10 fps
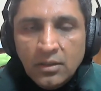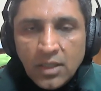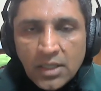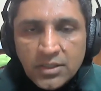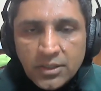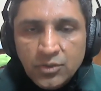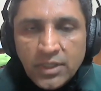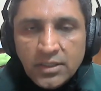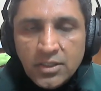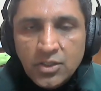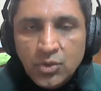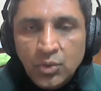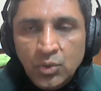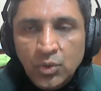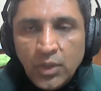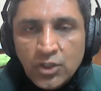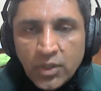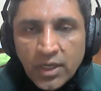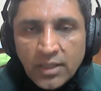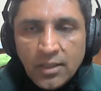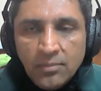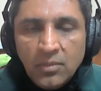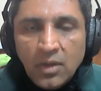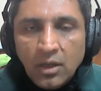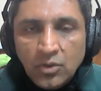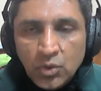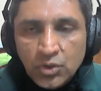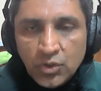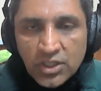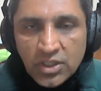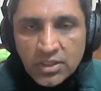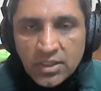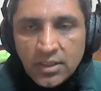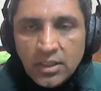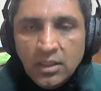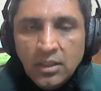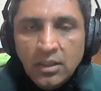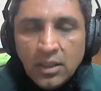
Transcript: The answer to that is to educate them to judiciously